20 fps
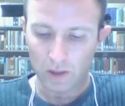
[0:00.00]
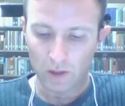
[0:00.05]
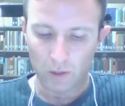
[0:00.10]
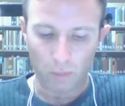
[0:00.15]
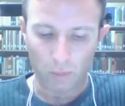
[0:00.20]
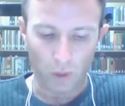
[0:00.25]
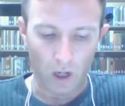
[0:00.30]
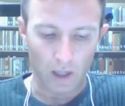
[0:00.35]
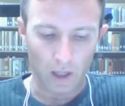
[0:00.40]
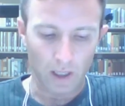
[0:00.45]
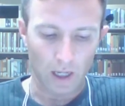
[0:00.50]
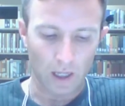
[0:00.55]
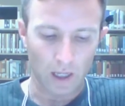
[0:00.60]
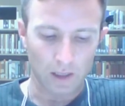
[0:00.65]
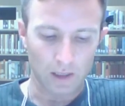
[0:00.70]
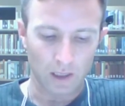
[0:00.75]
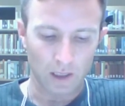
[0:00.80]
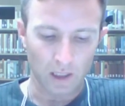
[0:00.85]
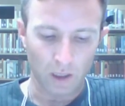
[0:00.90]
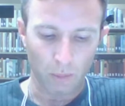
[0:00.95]

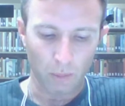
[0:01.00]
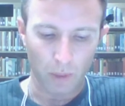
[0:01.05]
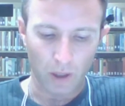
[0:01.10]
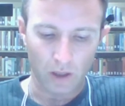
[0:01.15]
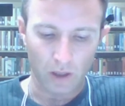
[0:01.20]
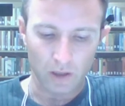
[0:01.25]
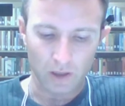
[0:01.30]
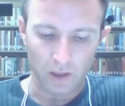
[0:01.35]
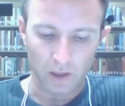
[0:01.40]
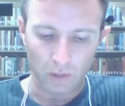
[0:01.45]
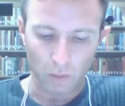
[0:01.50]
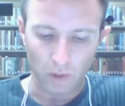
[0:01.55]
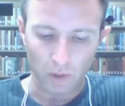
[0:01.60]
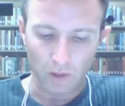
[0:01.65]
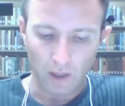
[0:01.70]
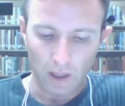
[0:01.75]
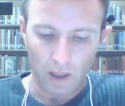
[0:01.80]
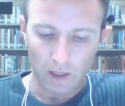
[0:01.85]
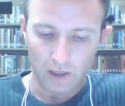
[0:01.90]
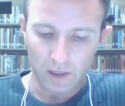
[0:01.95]
broadcasting in comparison with
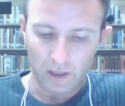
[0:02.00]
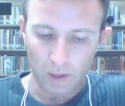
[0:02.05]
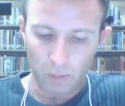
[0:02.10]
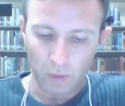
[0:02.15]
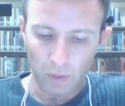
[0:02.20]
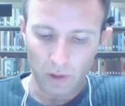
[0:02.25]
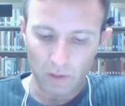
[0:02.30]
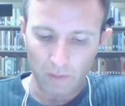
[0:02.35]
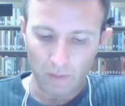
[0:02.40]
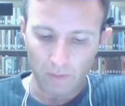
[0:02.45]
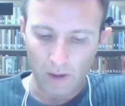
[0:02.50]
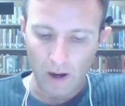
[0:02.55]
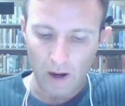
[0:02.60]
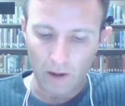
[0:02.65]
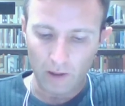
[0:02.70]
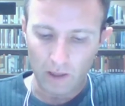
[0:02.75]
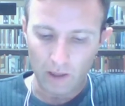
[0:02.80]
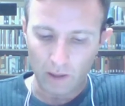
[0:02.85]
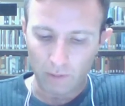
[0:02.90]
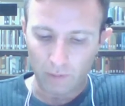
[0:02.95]
simply
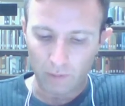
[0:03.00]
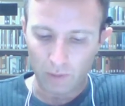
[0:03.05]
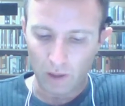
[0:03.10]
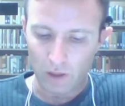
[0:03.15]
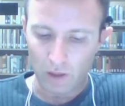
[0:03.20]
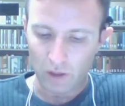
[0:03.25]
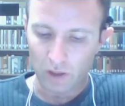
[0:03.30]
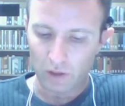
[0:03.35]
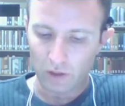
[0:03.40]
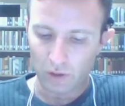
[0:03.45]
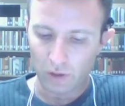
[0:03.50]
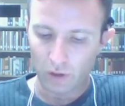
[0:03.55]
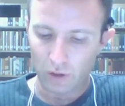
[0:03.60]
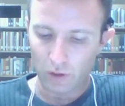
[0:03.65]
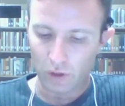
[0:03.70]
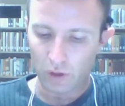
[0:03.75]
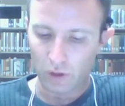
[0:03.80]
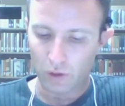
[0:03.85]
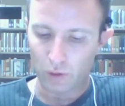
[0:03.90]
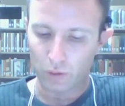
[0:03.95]
firing a fresh
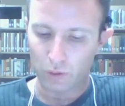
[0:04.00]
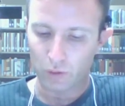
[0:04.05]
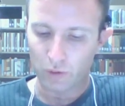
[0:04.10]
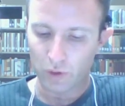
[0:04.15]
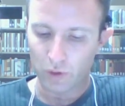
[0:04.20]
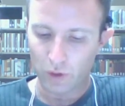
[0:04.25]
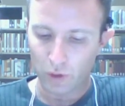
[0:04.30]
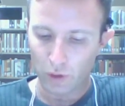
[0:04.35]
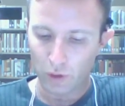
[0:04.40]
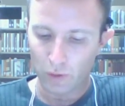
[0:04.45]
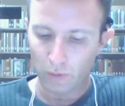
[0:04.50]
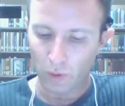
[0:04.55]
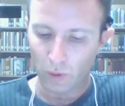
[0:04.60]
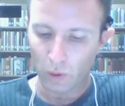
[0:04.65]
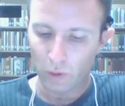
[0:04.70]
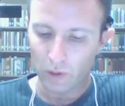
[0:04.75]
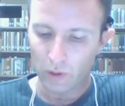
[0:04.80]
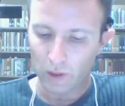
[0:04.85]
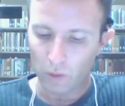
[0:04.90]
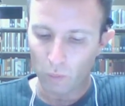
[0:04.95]
search to serve
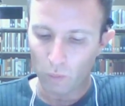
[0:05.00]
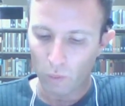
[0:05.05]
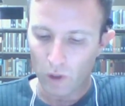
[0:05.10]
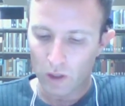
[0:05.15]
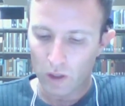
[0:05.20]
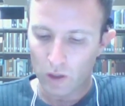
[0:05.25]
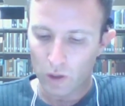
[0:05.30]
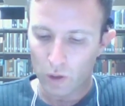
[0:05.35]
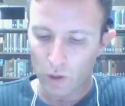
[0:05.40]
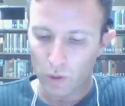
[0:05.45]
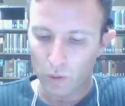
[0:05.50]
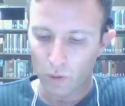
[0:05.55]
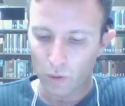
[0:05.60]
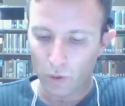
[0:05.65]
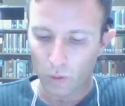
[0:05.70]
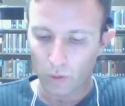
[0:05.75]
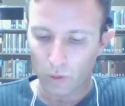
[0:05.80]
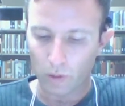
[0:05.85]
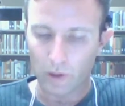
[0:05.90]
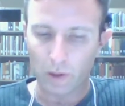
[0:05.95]
only one new
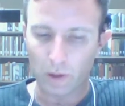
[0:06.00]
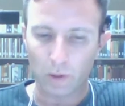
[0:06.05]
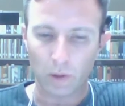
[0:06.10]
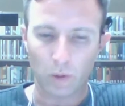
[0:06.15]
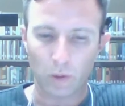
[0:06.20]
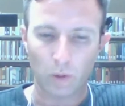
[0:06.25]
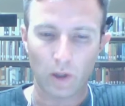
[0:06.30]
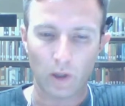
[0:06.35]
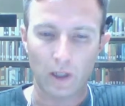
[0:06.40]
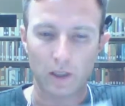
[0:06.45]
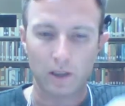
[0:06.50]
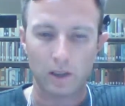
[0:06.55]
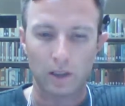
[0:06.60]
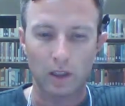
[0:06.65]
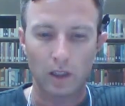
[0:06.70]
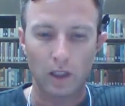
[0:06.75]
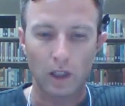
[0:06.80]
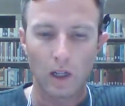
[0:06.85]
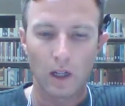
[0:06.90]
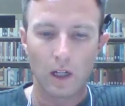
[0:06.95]
query request.
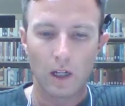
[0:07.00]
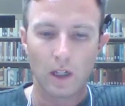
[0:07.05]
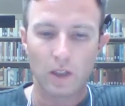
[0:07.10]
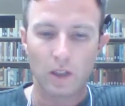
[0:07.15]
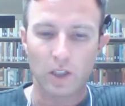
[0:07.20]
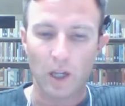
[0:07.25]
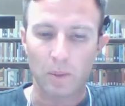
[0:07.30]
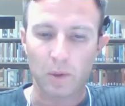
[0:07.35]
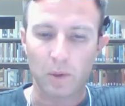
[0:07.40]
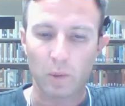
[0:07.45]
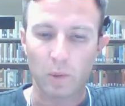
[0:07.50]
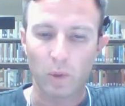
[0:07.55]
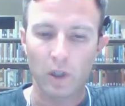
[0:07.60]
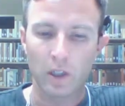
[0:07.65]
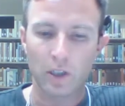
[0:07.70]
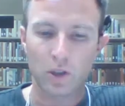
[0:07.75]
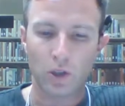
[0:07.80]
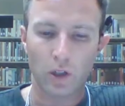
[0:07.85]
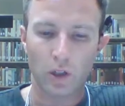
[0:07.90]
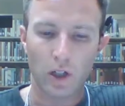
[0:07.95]
Chapter 1,
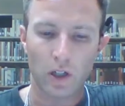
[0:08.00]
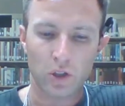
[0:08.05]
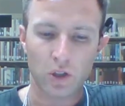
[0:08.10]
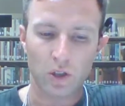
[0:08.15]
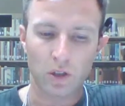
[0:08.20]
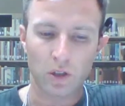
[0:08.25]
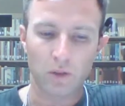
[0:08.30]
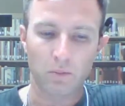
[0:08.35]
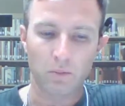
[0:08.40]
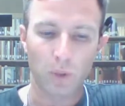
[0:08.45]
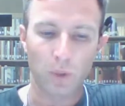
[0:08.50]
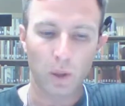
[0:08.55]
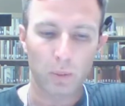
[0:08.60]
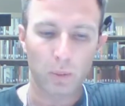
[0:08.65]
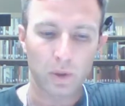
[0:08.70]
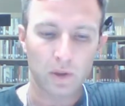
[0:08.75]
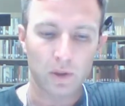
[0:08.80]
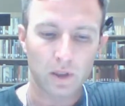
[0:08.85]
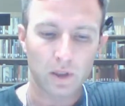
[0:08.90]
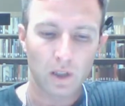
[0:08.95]
Introduction,
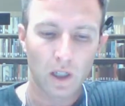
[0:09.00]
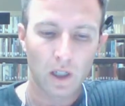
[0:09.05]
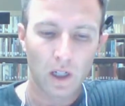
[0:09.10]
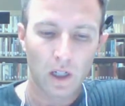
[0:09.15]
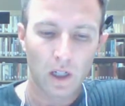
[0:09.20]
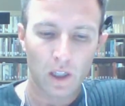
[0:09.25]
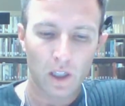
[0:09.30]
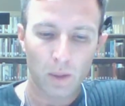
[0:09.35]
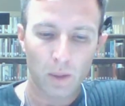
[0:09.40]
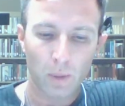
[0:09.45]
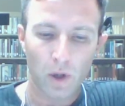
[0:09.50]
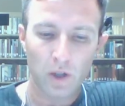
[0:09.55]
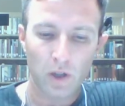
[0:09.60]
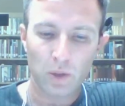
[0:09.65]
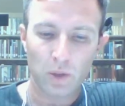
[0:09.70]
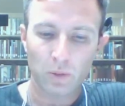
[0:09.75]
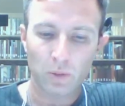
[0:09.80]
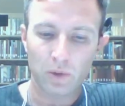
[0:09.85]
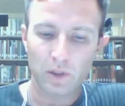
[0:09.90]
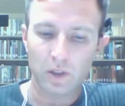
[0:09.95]
Purpose. The
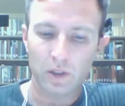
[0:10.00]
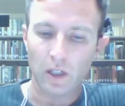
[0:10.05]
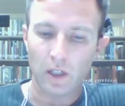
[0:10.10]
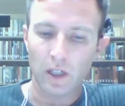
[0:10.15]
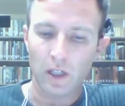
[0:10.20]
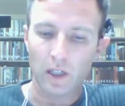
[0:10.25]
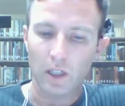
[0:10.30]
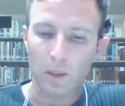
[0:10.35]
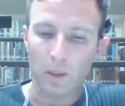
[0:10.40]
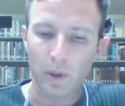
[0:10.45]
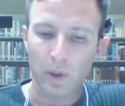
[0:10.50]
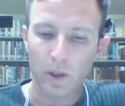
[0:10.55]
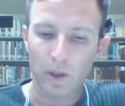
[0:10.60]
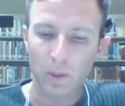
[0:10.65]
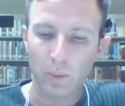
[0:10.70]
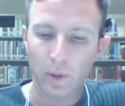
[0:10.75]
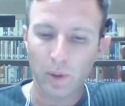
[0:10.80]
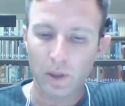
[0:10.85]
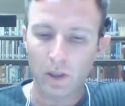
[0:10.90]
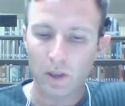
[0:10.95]
project will design a
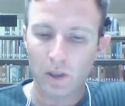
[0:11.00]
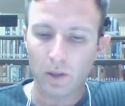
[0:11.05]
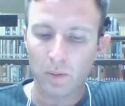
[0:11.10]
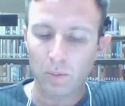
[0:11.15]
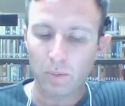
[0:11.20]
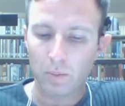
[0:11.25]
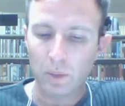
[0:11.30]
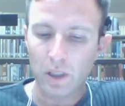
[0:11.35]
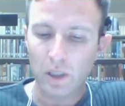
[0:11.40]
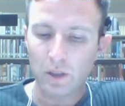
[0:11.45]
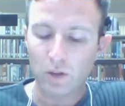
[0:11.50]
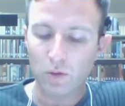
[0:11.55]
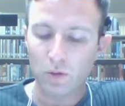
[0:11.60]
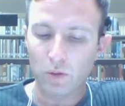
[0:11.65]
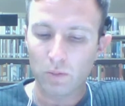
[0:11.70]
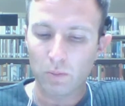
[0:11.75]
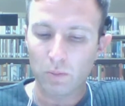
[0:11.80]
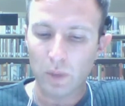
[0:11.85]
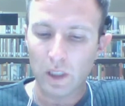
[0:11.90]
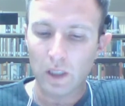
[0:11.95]
peer-to-peer
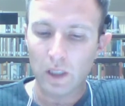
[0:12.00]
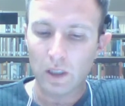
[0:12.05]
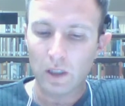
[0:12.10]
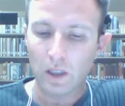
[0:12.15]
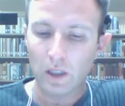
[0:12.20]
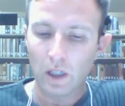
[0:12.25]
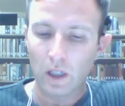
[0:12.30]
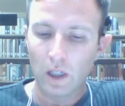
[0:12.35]
P2P